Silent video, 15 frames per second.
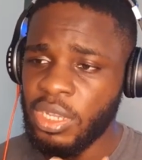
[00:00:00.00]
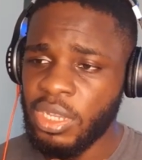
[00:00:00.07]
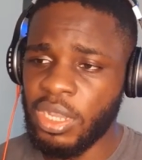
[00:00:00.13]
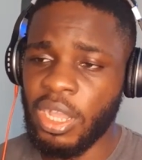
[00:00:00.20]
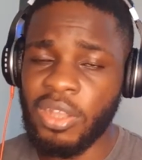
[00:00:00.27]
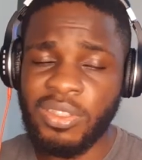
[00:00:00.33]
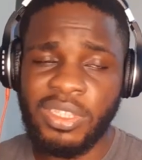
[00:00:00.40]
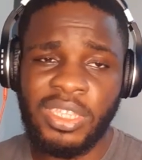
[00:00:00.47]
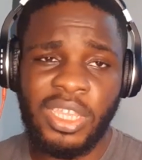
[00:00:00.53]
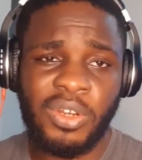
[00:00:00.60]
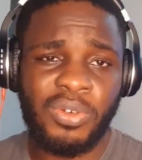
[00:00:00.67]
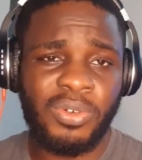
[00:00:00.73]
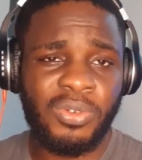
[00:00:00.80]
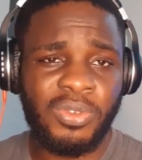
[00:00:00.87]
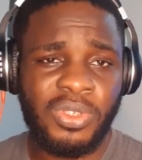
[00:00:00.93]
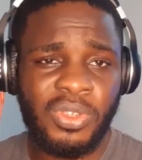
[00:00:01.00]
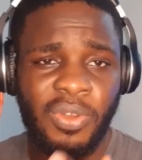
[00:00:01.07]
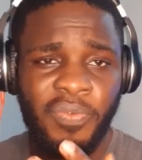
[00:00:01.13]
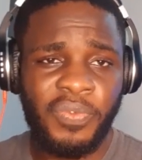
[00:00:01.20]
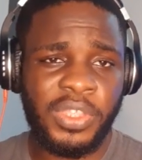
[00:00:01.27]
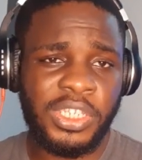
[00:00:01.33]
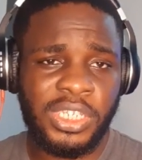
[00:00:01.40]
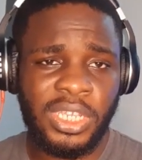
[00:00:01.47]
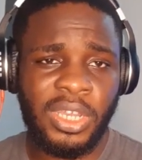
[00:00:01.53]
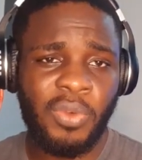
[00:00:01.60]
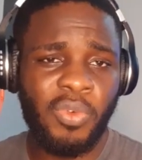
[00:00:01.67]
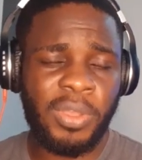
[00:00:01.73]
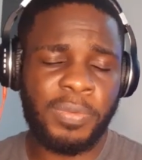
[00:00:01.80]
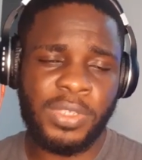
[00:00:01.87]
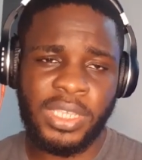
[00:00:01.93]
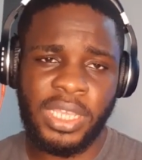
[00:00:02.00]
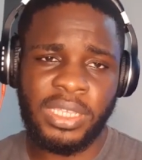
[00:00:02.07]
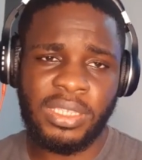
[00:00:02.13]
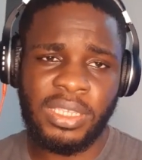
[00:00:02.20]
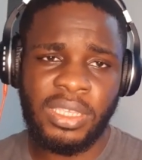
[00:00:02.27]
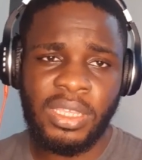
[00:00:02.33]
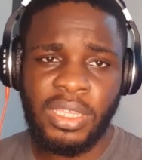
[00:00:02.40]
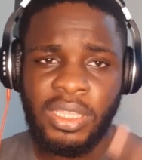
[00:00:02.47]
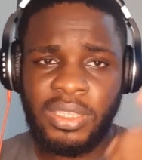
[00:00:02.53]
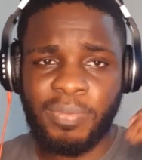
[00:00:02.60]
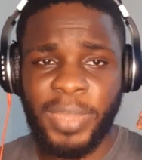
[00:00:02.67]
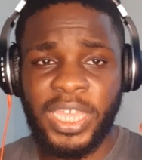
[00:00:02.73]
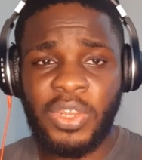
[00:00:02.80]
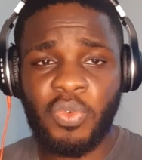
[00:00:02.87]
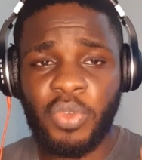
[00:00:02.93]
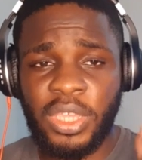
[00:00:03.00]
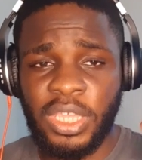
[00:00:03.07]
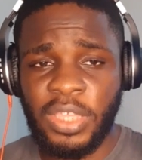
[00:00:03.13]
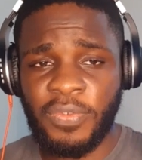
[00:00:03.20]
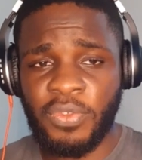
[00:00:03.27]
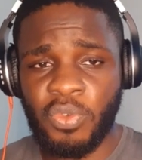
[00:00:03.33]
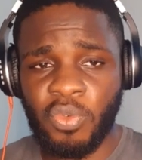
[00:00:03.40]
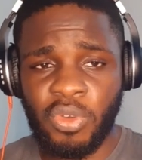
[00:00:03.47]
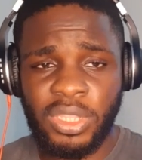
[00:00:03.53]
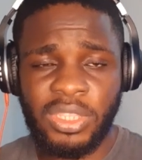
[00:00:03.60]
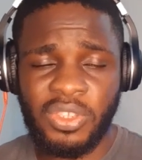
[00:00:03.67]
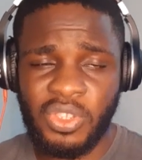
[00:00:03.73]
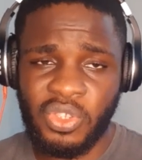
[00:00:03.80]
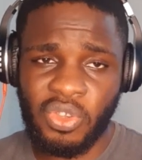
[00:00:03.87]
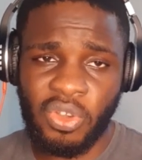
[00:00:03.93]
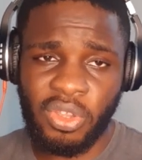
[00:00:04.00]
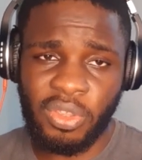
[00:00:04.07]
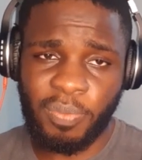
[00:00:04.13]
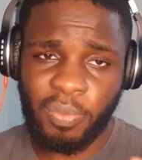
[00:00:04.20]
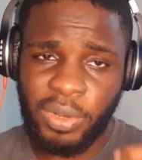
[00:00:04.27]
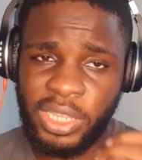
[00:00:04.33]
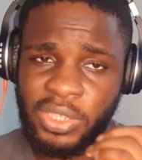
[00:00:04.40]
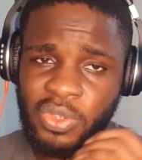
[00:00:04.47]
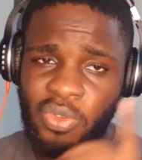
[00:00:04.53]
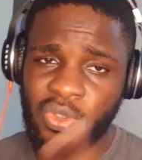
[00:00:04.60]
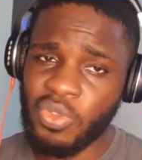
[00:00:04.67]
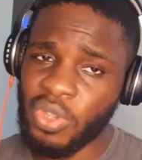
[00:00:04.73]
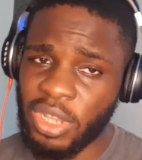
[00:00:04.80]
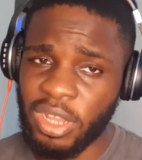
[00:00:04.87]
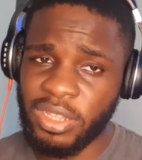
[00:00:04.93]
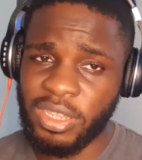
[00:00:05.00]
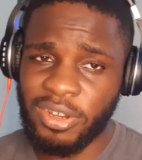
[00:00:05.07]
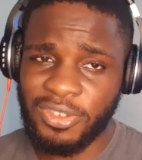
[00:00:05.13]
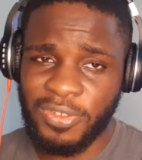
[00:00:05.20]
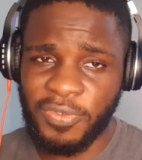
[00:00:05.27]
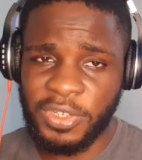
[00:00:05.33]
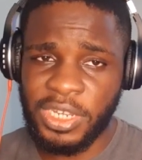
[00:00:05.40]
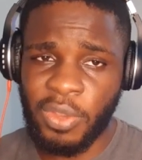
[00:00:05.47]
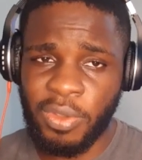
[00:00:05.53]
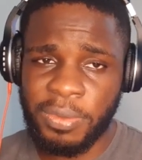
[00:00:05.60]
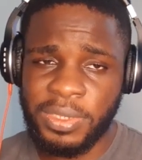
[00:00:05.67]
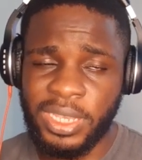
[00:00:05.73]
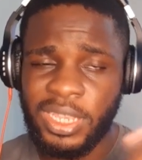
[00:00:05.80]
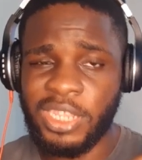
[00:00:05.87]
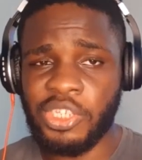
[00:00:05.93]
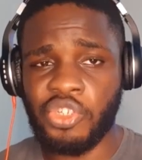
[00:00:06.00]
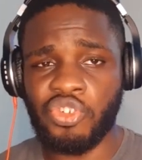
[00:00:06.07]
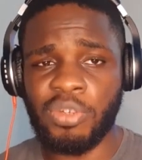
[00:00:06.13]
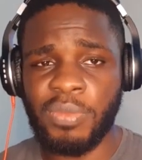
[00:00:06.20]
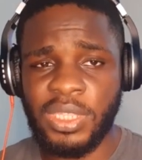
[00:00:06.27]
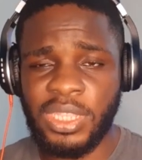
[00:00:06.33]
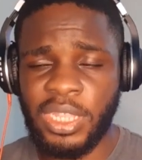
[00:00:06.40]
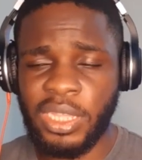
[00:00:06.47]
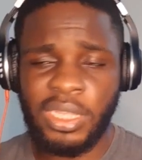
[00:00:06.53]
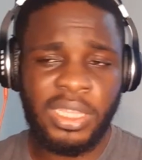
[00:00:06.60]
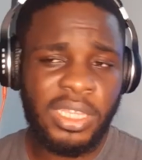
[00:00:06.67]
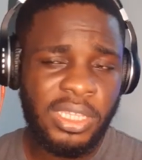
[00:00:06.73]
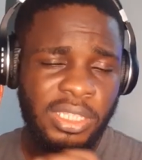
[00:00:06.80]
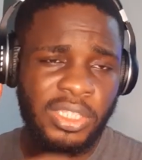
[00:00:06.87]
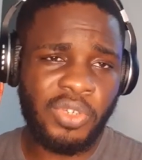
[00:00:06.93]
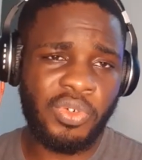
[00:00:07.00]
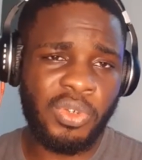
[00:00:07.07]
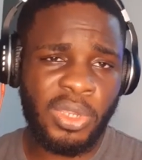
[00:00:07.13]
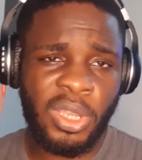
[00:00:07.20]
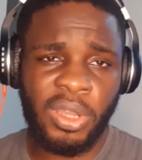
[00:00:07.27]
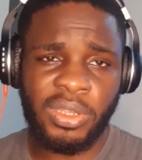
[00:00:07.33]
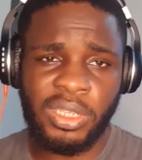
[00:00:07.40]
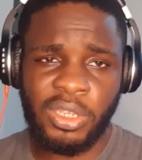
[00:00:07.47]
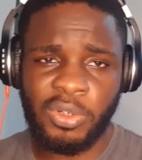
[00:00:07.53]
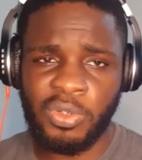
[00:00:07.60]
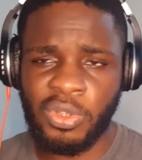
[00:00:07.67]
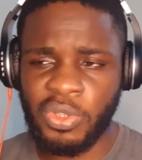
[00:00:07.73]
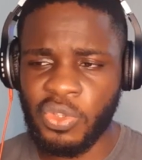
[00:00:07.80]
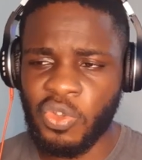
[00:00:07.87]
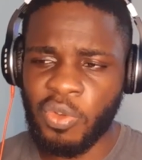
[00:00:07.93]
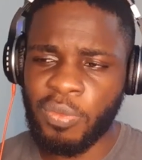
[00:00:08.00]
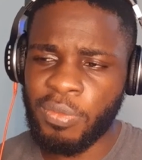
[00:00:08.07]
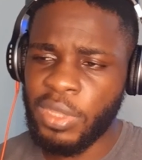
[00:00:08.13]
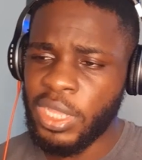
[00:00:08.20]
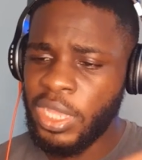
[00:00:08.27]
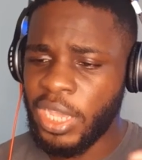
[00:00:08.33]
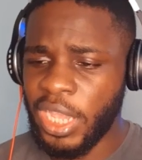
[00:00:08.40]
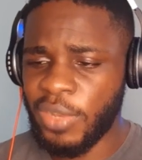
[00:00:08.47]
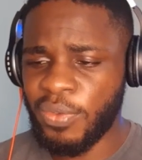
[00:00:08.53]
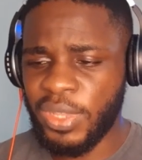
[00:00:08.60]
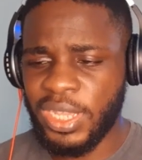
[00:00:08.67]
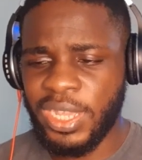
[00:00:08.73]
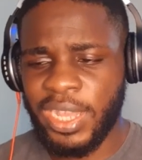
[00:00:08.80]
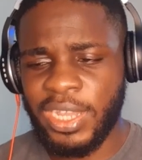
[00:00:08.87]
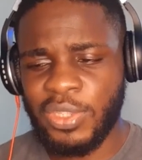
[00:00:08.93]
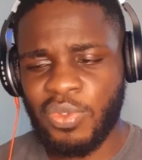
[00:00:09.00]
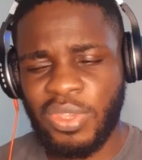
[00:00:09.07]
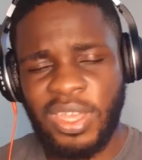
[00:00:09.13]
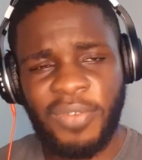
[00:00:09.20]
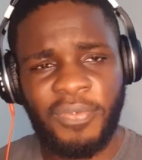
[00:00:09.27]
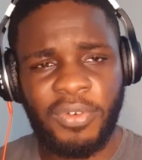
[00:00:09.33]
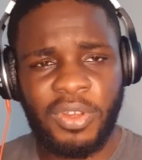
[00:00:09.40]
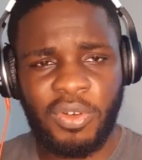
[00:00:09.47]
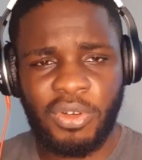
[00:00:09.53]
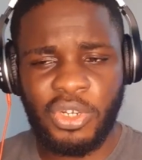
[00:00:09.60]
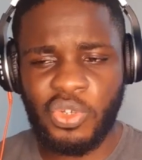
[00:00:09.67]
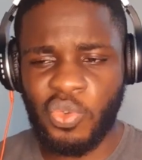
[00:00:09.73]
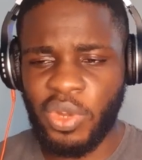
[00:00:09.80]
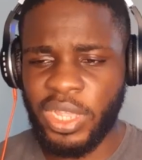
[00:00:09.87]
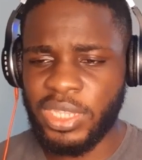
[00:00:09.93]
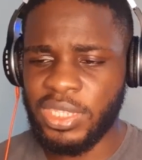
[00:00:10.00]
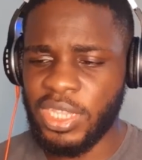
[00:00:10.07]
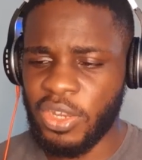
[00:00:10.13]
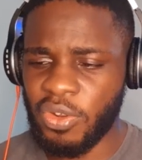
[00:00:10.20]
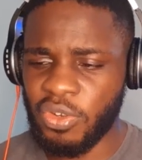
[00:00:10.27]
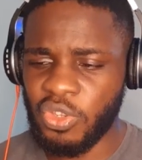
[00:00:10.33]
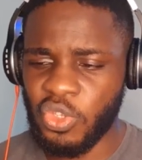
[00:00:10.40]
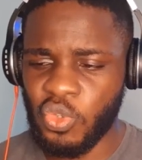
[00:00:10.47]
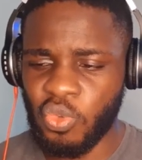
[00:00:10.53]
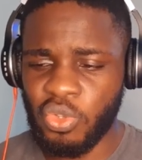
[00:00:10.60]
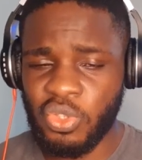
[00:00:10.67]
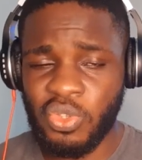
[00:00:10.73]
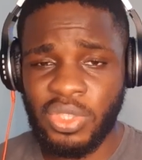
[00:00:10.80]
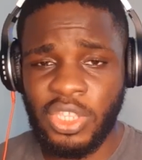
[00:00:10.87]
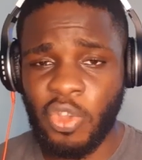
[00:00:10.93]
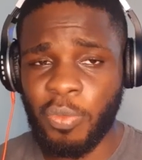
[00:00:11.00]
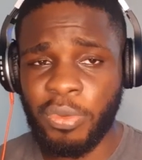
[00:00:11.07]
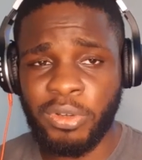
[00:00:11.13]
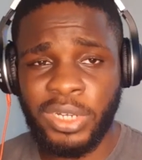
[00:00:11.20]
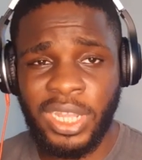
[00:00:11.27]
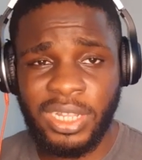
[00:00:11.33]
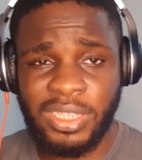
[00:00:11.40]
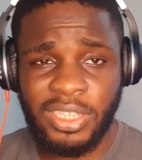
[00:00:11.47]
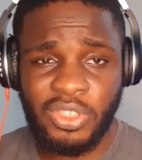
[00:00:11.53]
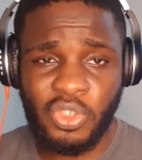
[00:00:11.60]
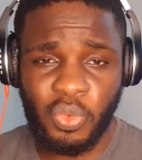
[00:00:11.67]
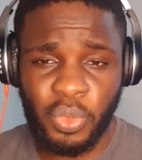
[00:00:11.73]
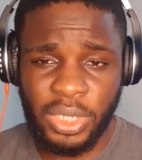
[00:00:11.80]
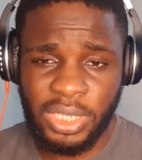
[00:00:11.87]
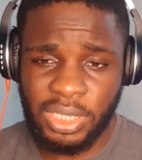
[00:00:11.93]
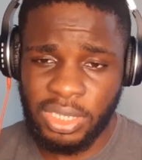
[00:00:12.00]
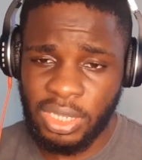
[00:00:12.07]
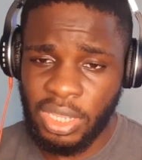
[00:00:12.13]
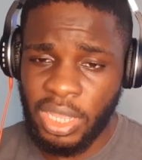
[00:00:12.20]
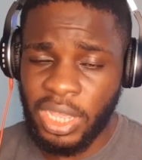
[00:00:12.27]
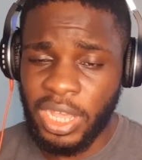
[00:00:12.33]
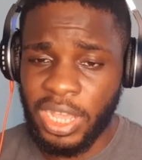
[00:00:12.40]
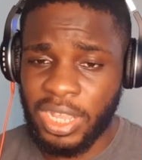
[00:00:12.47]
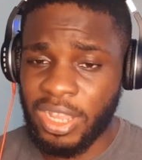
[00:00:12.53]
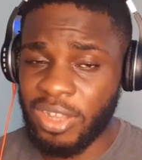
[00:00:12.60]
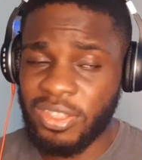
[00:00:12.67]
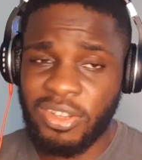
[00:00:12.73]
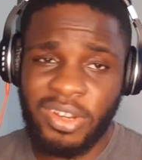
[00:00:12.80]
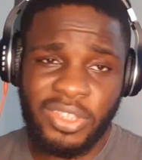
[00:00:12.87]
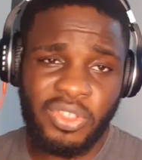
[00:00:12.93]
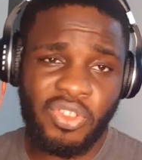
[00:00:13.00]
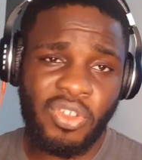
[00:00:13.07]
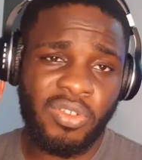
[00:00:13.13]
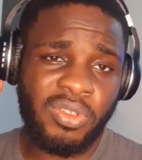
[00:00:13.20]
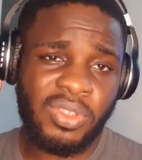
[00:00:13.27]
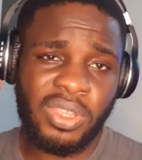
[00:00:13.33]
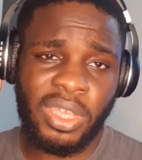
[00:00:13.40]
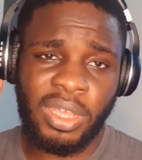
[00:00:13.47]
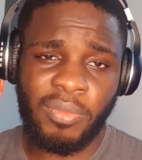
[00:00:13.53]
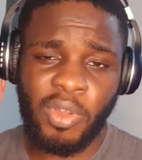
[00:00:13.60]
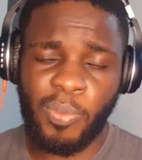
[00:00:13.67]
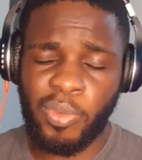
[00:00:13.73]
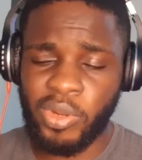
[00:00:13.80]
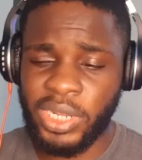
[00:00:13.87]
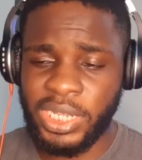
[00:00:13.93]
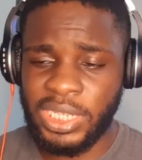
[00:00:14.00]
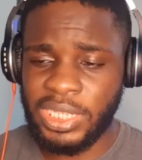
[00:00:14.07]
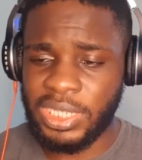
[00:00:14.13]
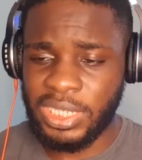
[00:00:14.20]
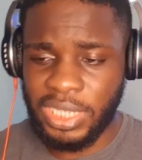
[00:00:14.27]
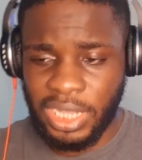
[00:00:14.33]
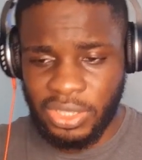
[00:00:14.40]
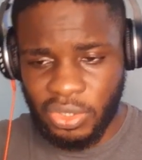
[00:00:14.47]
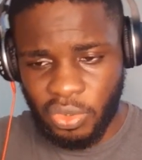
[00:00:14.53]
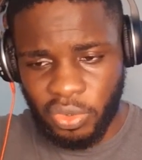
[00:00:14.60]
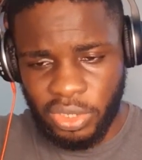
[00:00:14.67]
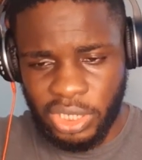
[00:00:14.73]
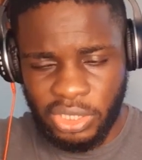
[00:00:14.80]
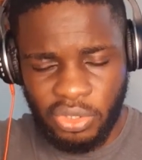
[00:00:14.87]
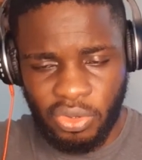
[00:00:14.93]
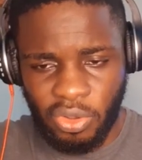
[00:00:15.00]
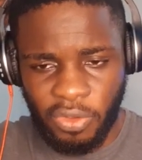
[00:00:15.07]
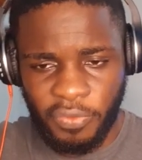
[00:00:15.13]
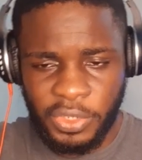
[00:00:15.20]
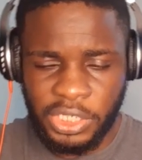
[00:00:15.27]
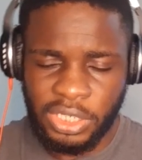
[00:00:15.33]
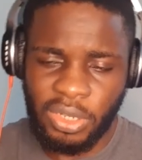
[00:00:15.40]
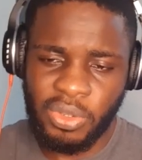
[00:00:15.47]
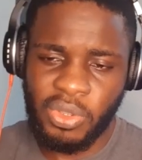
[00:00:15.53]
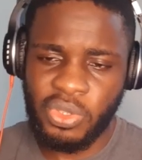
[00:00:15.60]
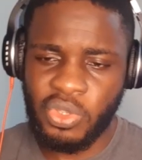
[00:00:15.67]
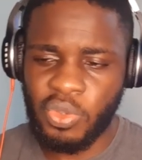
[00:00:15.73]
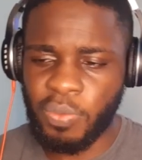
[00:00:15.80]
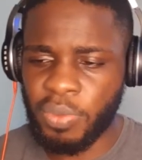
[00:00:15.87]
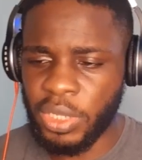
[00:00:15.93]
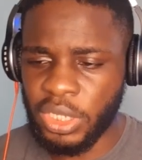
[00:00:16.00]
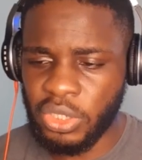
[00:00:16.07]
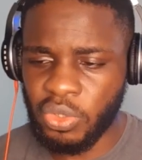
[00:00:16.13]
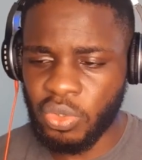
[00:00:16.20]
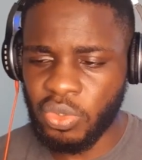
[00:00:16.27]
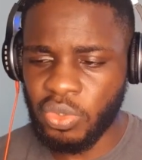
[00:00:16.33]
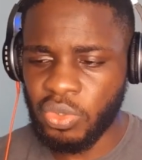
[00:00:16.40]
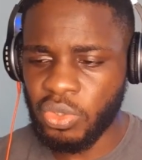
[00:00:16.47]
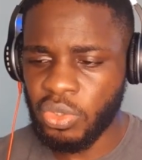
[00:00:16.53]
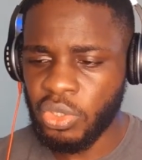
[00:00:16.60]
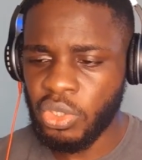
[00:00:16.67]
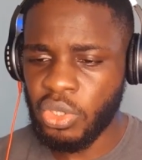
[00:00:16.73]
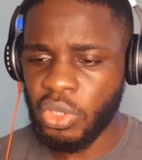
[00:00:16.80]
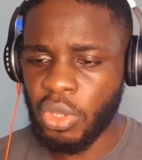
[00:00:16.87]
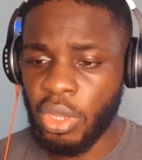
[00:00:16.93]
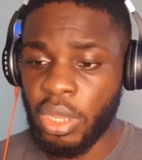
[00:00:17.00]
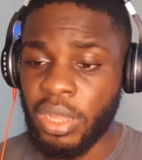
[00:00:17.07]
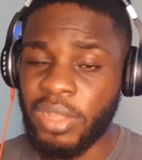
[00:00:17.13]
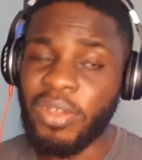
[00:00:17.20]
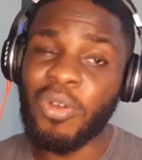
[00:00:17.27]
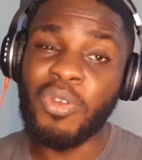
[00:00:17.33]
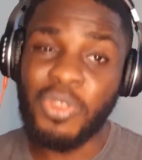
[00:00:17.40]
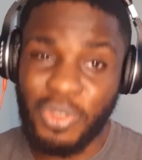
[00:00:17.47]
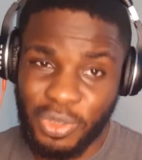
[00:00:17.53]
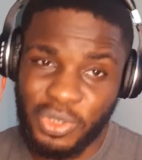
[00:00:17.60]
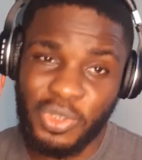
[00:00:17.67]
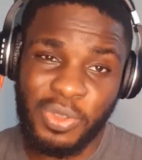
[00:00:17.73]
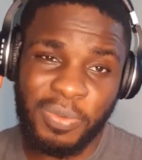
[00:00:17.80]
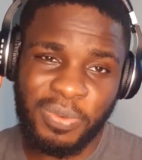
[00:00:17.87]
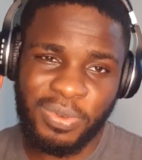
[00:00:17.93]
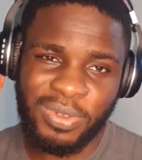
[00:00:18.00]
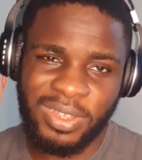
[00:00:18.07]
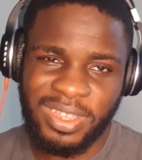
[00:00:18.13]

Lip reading: Kao Denero's official website. By the way, if you want the song, please go to Kao Denero's official website and stream it there, therealkaodenero.com. Anyway, guys, without further ado, let's get on this one. Today, we'll be reacting to it. Now, Kao Denero has not uploaded it yet on his official YouTube page on YouTube.